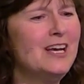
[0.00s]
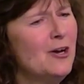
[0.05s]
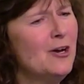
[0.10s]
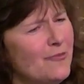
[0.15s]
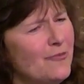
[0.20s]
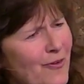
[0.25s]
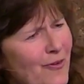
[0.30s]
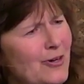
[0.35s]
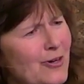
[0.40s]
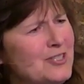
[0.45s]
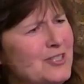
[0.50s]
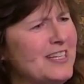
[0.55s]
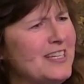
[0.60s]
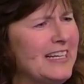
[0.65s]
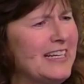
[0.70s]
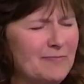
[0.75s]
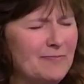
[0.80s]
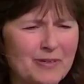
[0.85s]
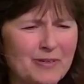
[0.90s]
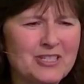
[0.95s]
forcing
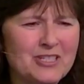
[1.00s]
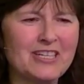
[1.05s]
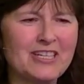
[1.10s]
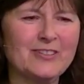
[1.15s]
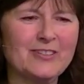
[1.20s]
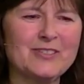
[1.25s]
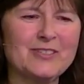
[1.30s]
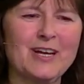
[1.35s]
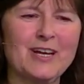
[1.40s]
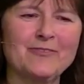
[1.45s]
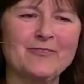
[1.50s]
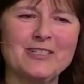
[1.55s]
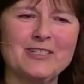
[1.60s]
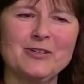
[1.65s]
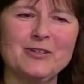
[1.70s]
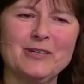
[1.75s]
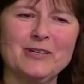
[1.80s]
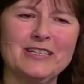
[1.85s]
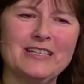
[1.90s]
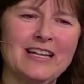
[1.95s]
and pushing yourself to
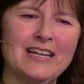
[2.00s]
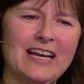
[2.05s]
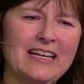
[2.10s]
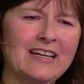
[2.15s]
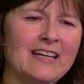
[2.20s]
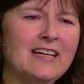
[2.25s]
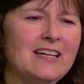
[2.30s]
do it like